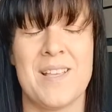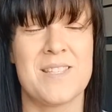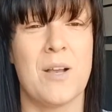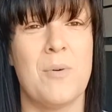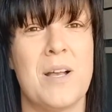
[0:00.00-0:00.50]

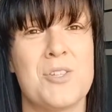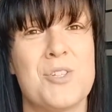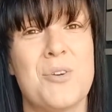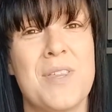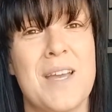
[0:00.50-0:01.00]
So I'll
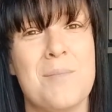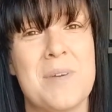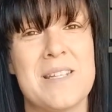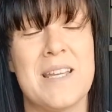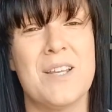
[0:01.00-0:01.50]
show you that in my
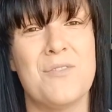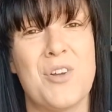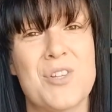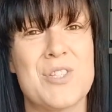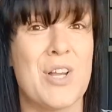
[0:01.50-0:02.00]
daily
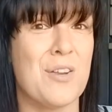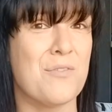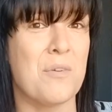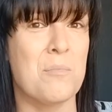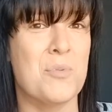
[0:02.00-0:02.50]
vlog starting
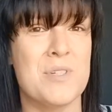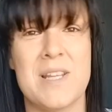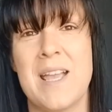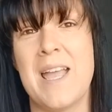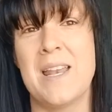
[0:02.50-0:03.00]
from Monday.